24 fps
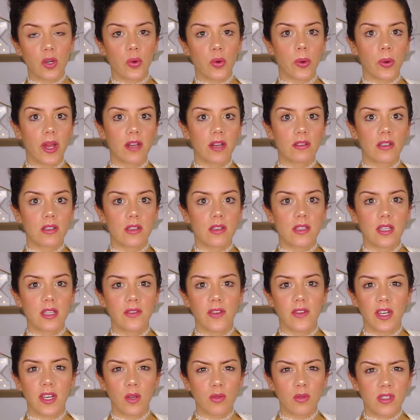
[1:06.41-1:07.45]
around to see if
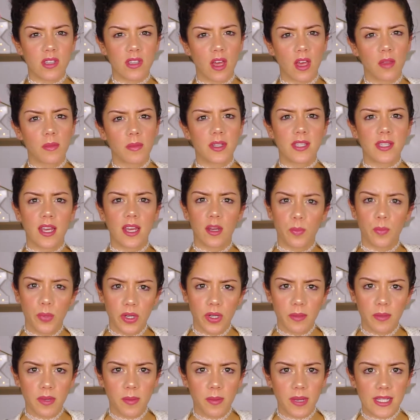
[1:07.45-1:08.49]
anyone saw them because I had put
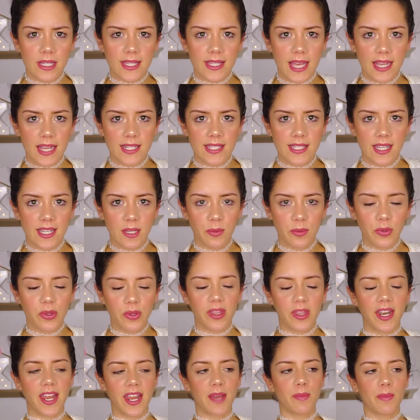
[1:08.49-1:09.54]
them in my side table
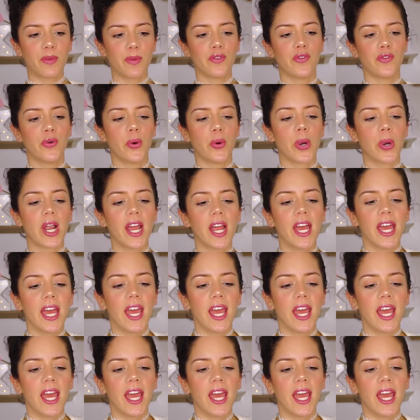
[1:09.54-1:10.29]
the night before,